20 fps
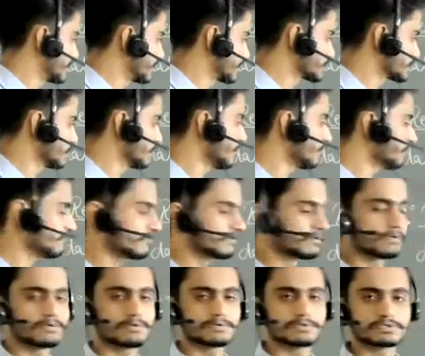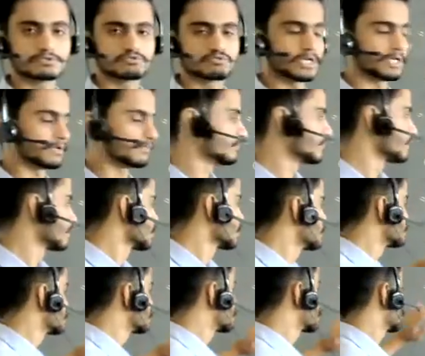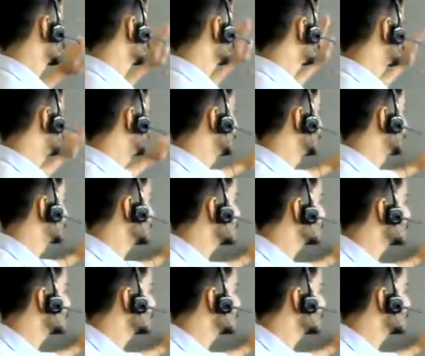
collection of string. So data